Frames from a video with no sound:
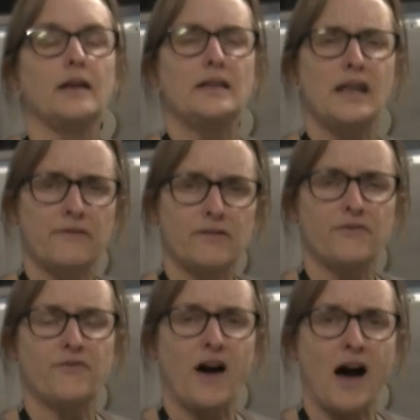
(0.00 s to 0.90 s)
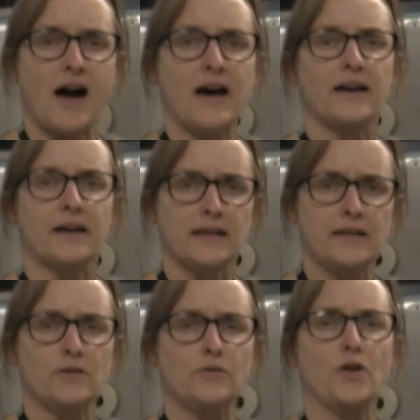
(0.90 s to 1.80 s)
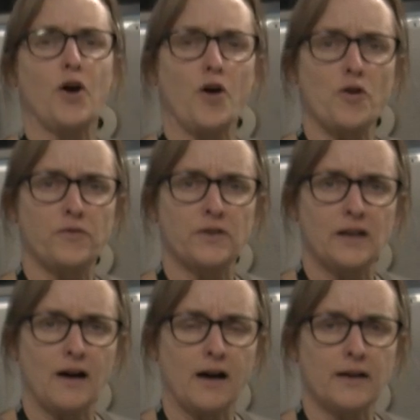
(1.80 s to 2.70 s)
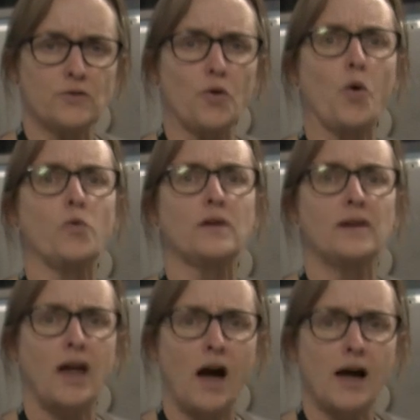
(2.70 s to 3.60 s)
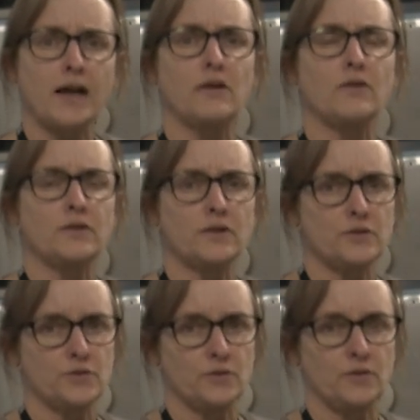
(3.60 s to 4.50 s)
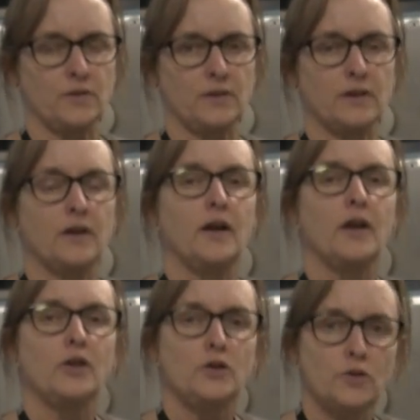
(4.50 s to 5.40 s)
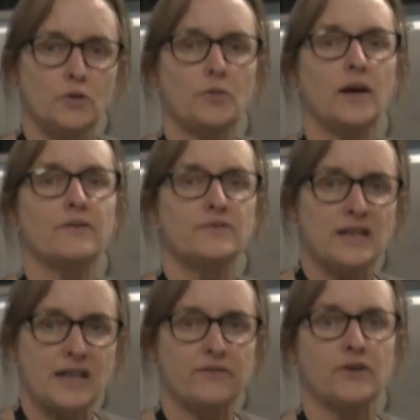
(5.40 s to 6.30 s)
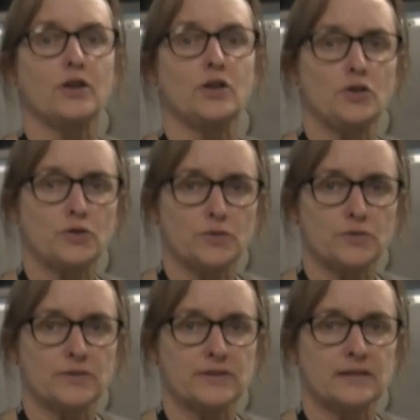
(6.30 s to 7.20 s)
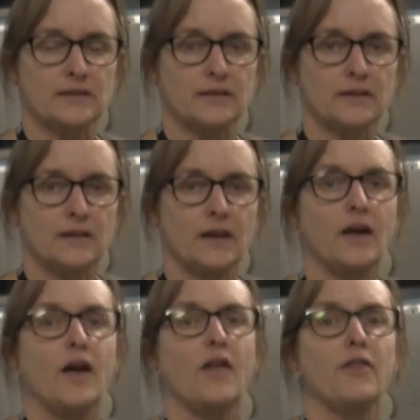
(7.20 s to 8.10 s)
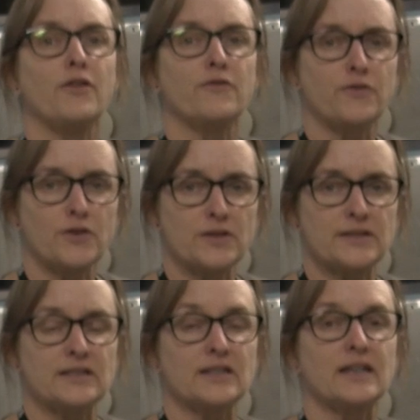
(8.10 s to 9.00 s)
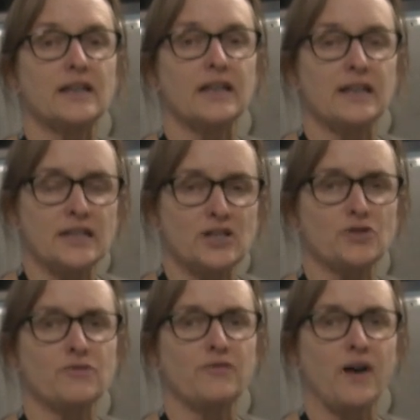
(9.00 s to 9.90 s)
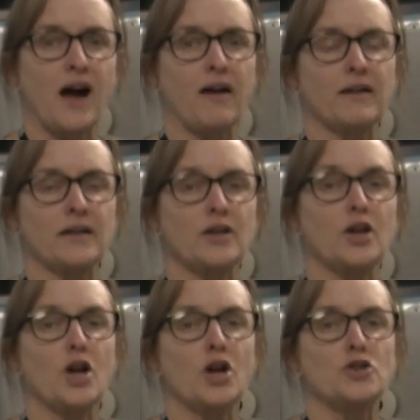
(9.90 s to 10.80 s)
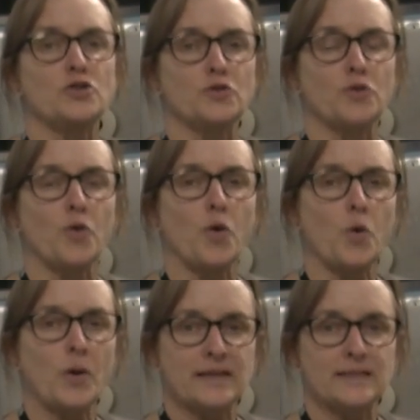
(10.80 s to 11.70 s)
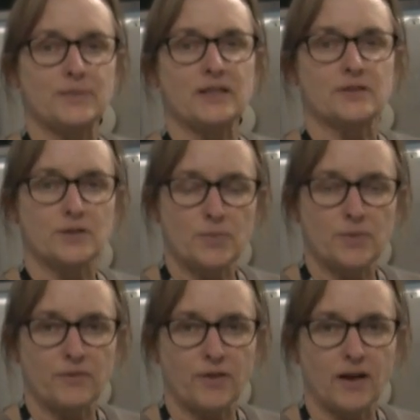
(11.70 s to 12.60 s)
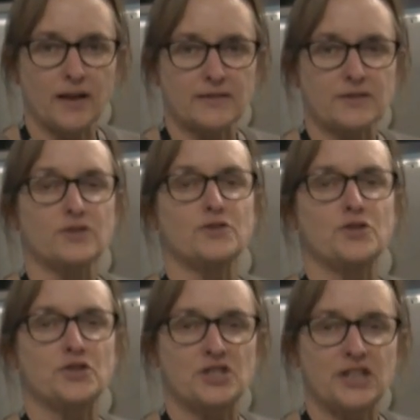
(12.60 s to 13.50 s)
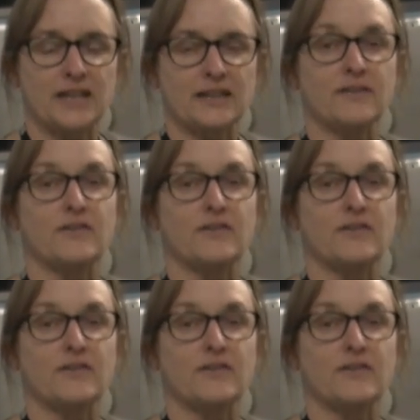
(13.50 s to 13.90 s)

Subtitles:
Never fire a kiln overnight or rely on a controller you have never used. The first initial firing should always be supervised to check